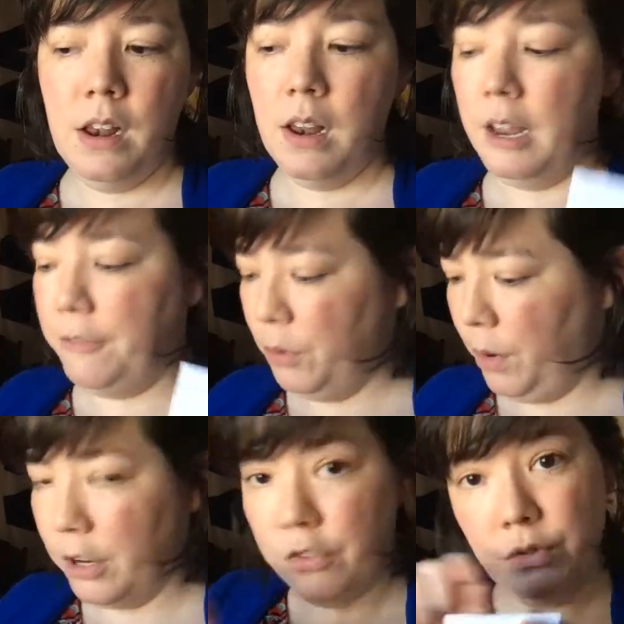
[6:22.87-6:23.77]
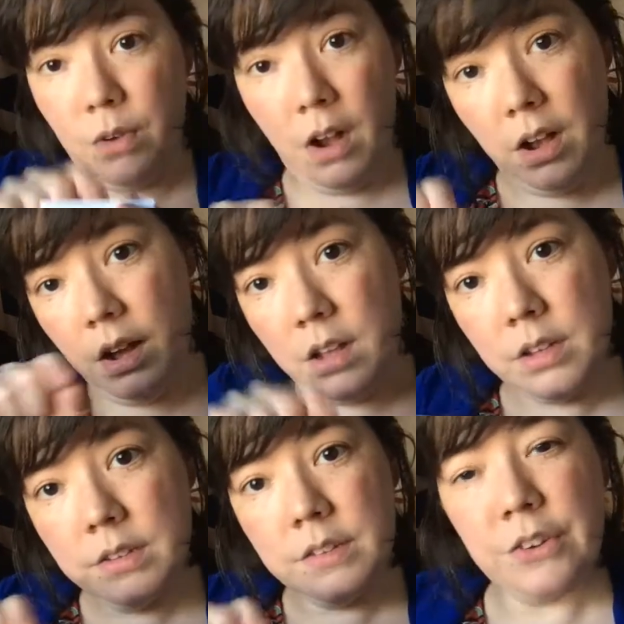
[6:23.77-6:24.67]
If you want to draw
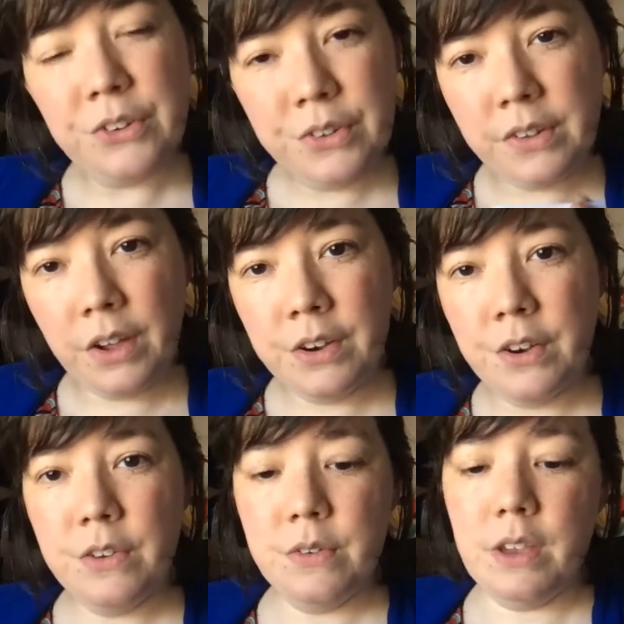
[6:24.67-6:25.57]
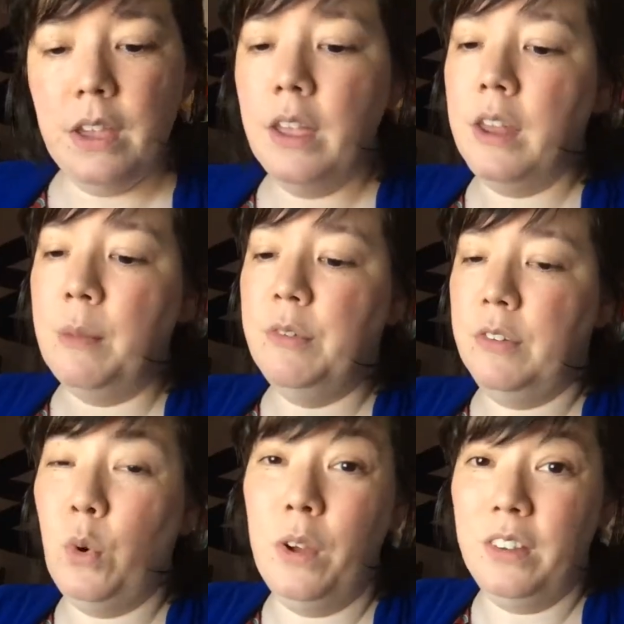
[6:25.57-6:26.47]
circles on here, you can. I'm
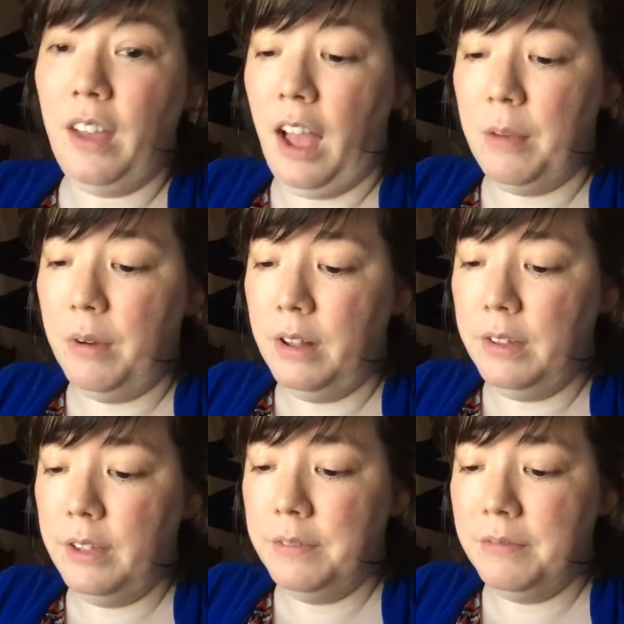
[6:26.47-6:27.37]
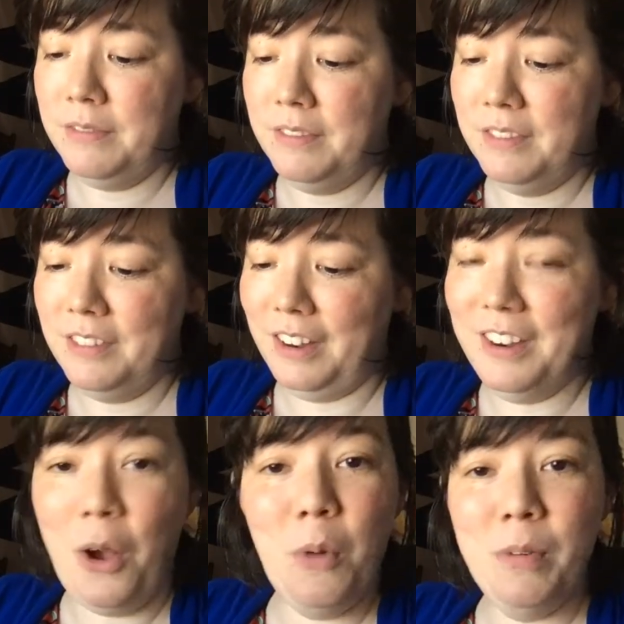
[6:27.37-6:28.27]
just going to eyeball it. And
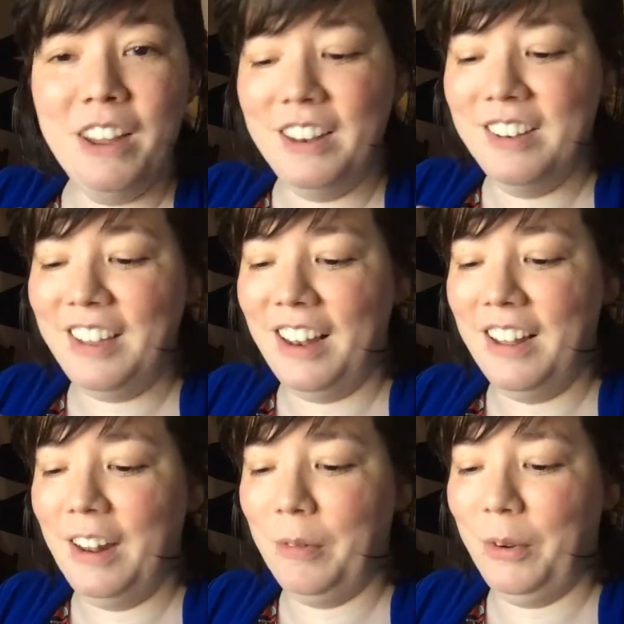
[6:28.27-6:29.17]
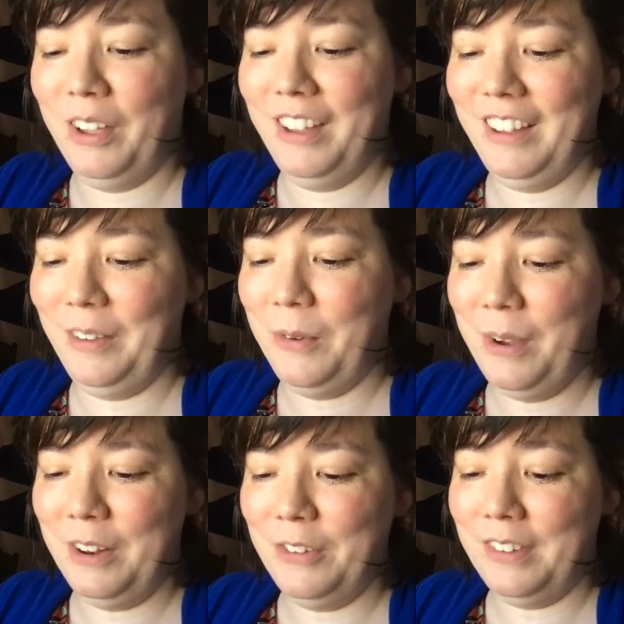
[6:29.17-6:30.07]
no pun intended. I'm
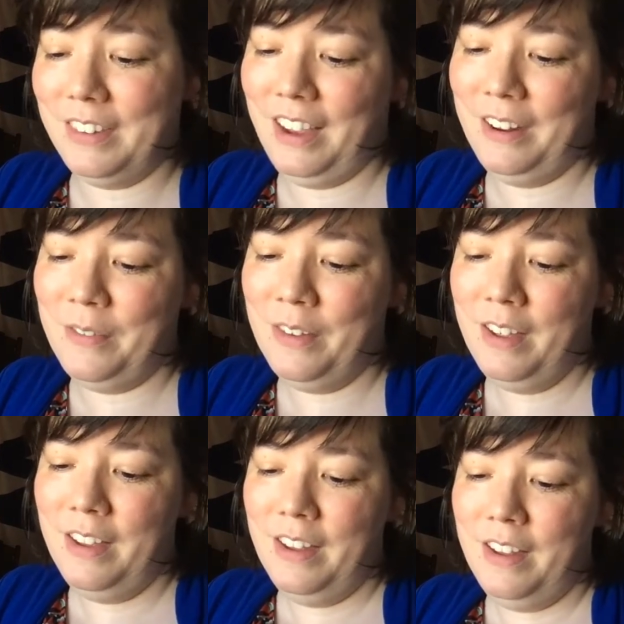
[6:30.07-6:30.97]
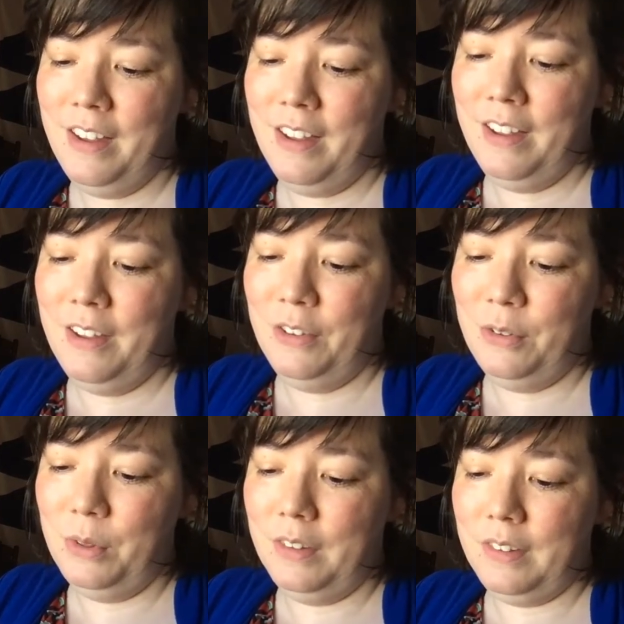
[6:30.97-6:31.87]
going to just kind of
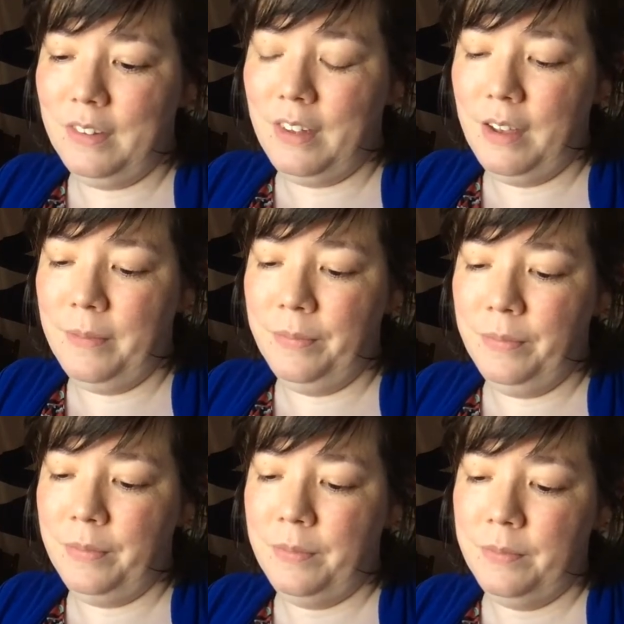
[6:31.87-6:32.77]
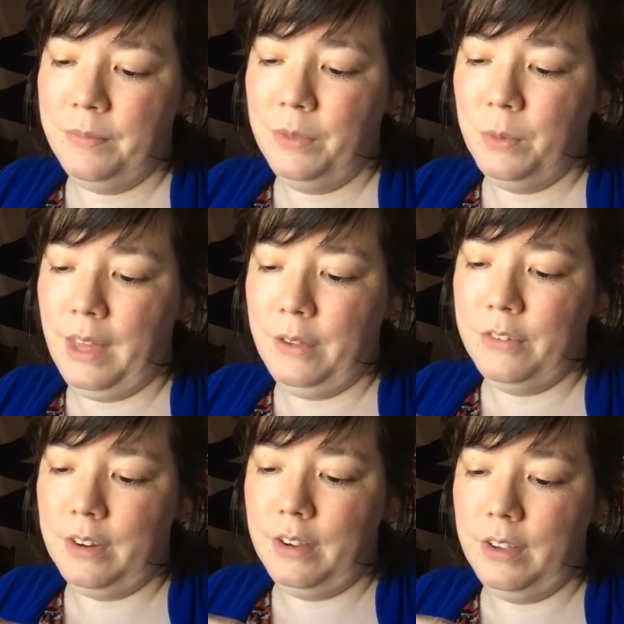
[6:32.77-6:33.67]
do this without
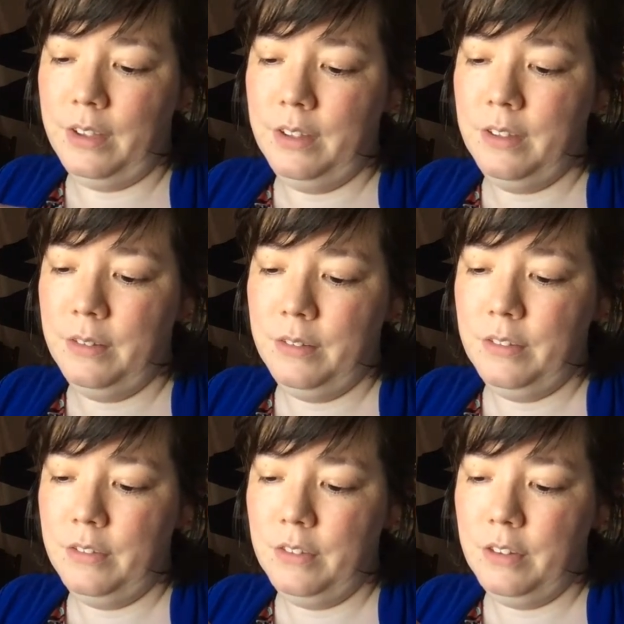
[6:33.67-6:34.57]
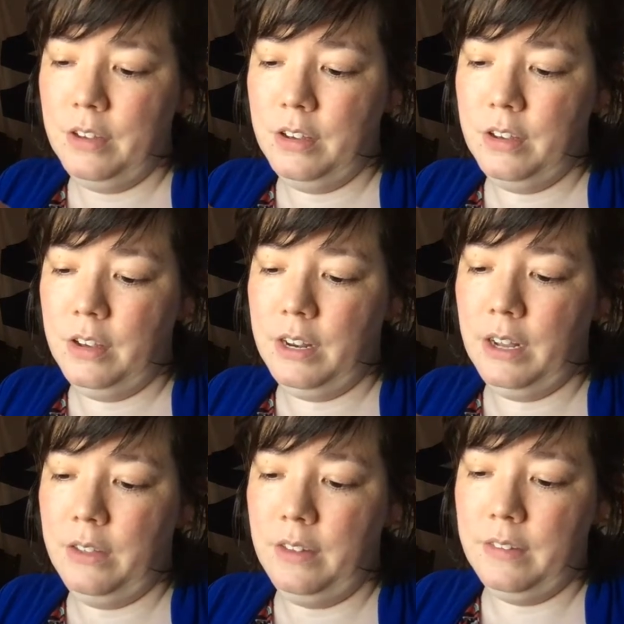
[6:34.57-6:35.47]
drawing. Cut
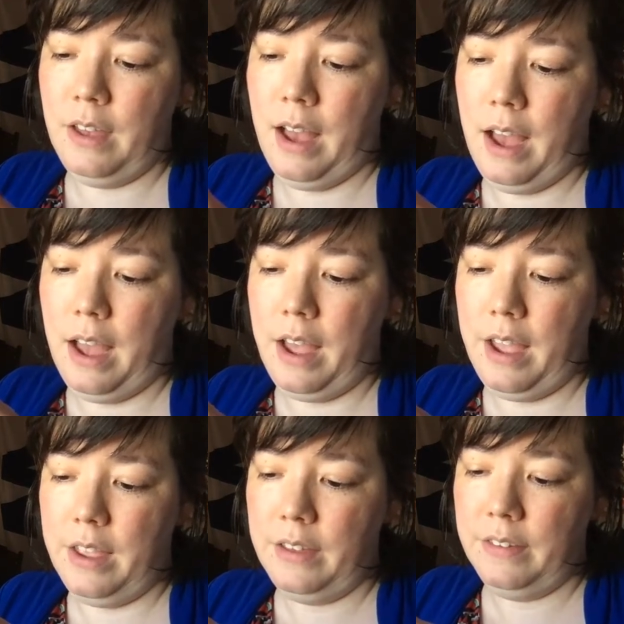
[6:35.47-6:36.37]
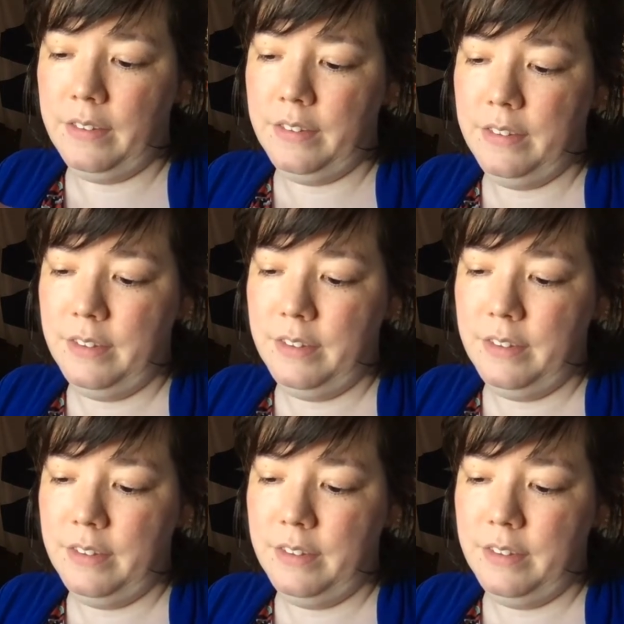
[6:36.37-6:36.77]
out these eyes.